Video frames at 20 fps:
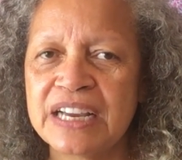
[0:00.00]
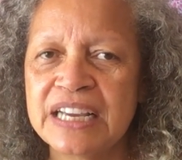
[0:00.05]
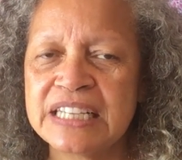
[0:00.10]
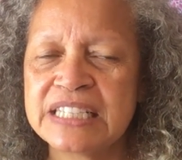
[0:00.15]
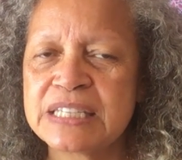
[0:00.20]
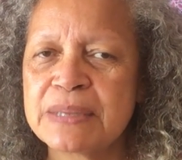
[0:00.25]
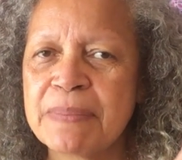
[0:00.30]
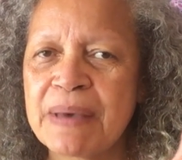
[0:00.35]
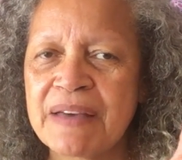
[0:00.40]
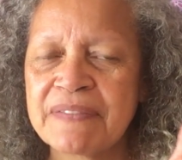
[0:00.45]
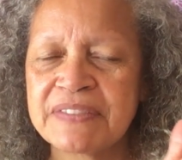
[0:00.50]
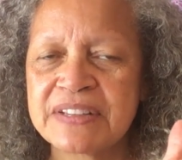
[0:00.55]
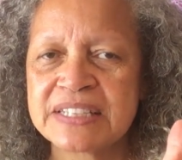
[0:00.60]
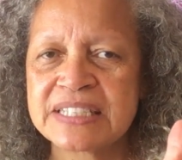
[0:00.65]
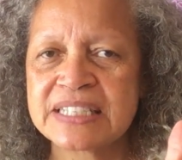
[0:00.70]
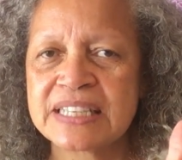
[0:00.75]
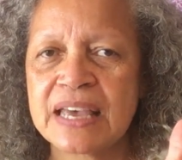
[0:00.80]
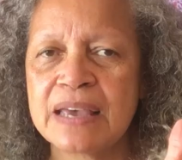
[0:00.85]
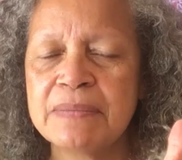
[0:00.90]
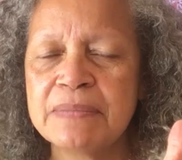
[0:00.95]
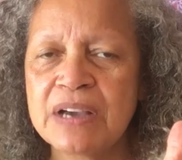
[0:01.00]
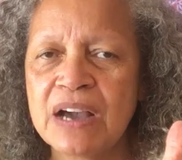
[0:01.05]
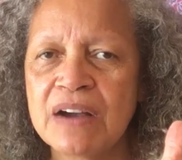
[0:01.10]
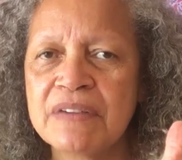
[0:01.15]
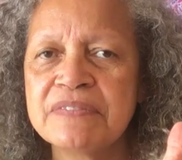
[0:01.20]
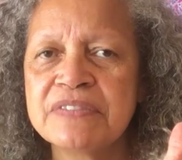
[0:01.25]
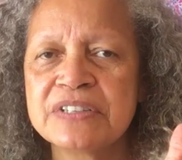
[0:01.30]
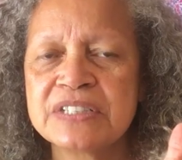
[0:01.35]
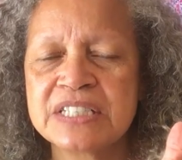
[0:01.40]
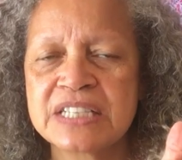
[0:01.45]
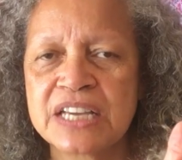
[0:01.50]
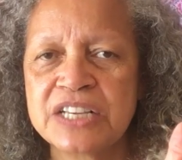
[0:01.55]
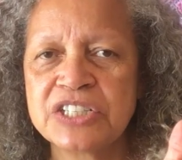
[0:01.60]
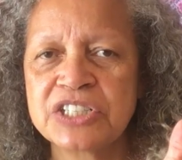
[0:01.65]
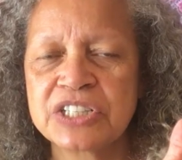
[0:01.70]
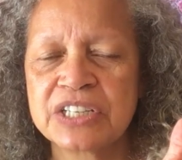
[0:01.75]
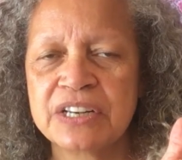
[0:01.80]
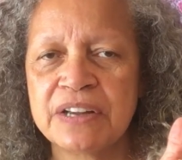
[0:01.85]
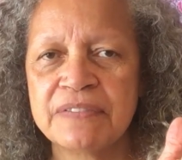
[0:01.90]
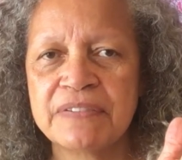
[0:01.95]
it's about the same
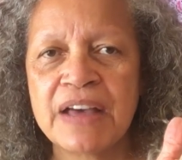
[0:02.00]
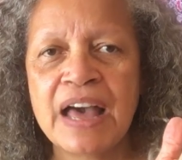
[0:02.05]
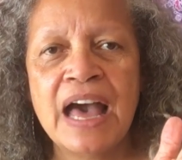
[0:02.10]
conversation of